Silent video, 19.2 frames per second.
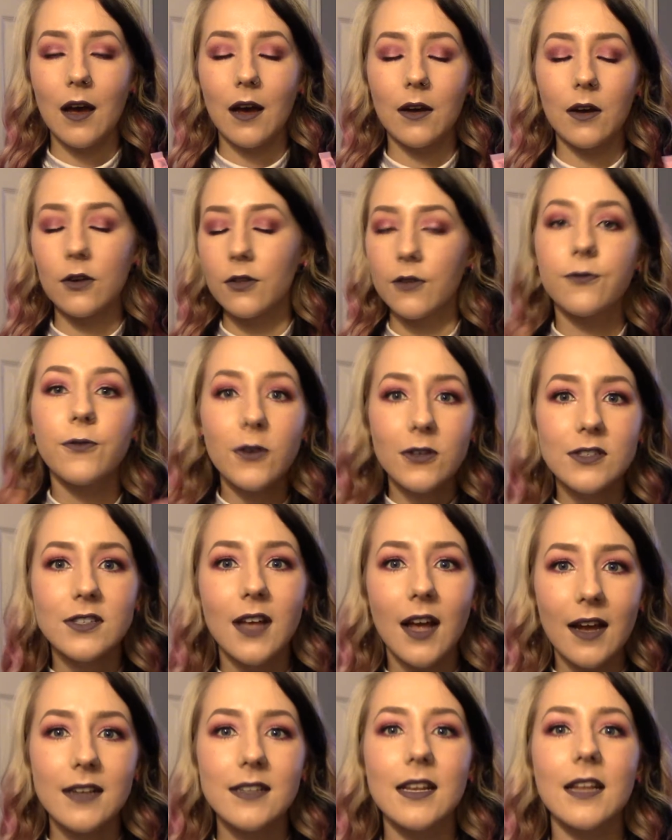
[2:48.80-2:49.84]
or the full
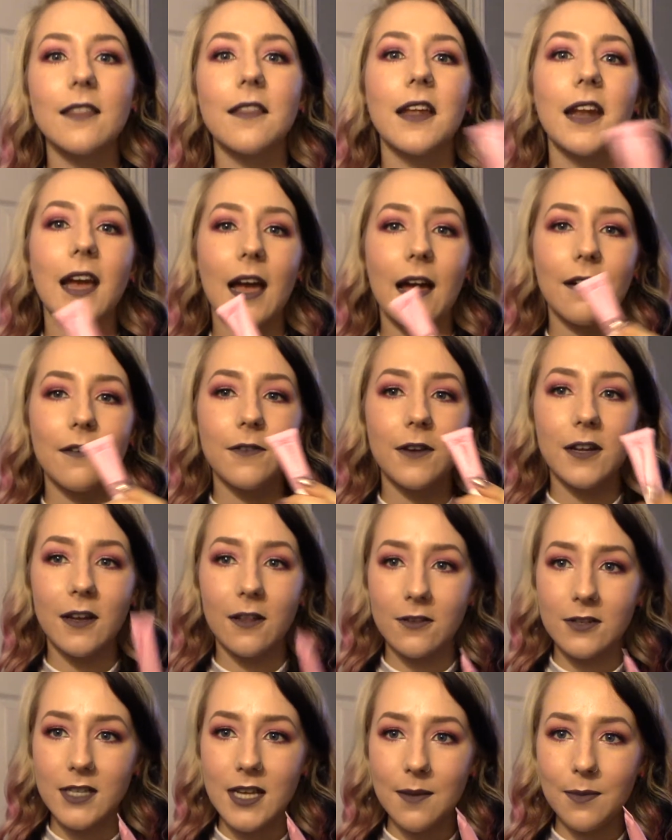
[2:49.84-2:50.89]
size, and then I have
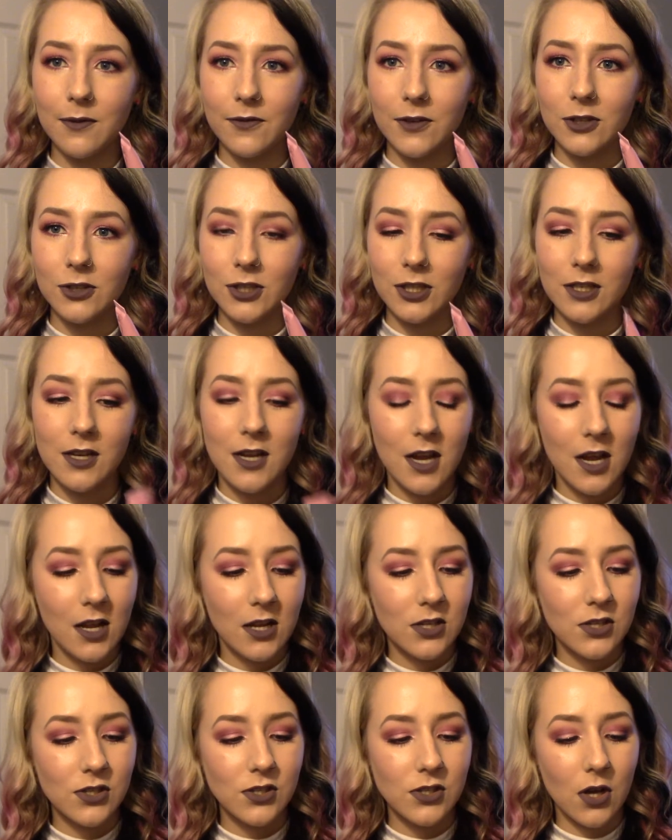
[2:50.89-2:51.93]
another sample version,
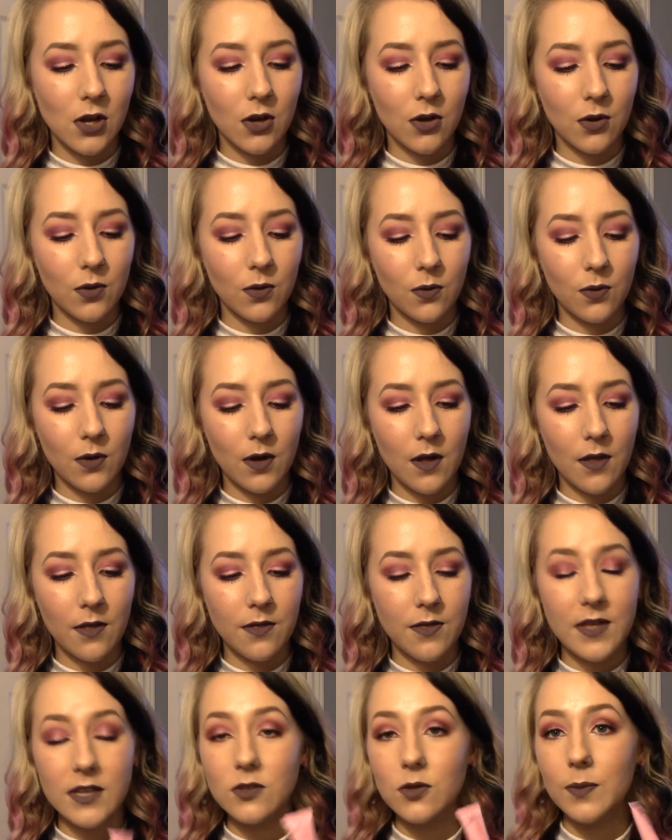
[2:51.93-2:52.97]
so
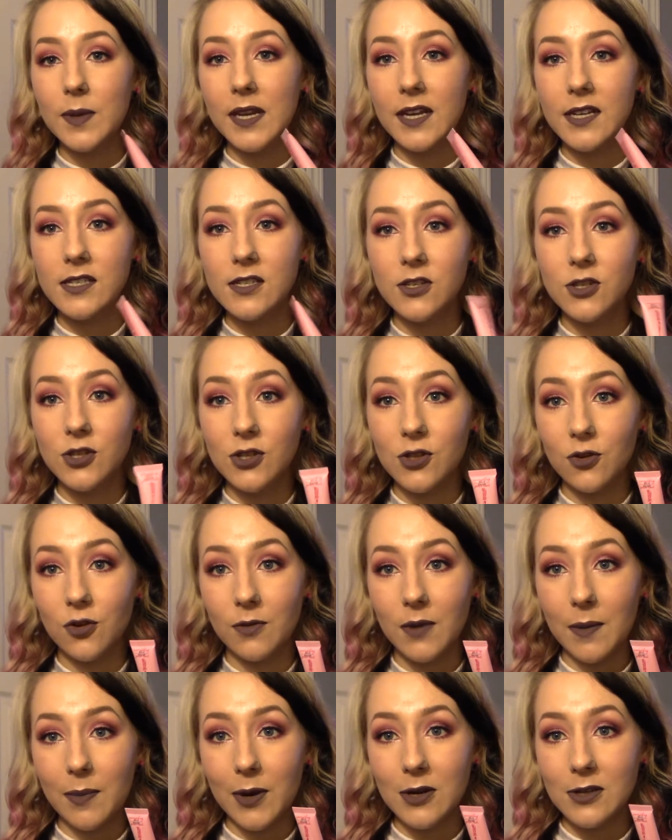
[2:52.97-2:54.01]
this will be nice to just throw in
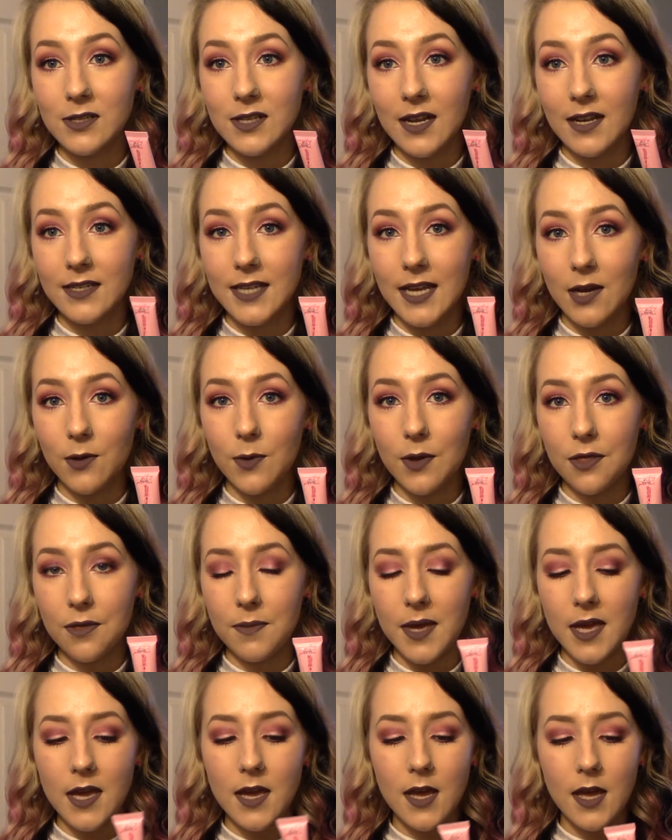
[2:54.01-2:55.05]
my purse and take with
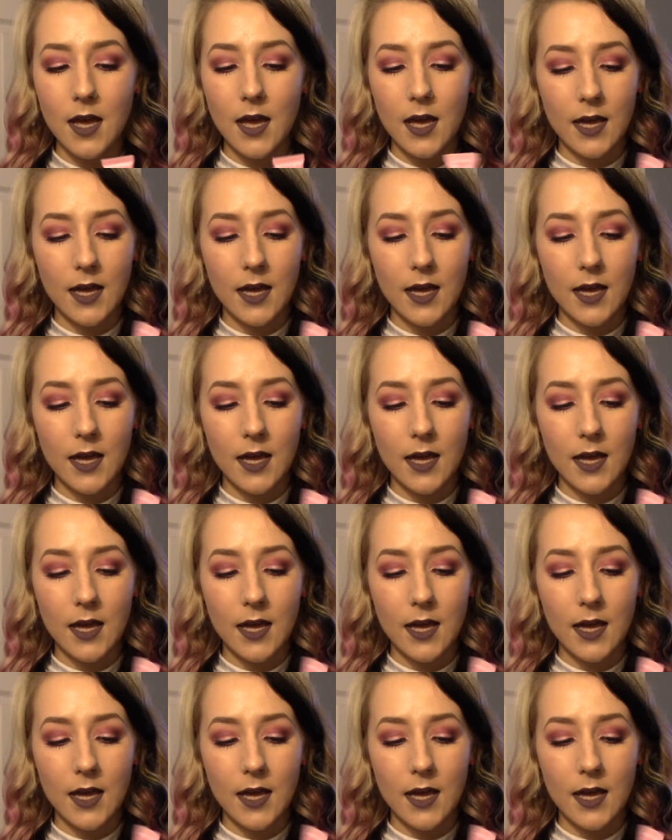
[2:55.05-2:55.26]
me.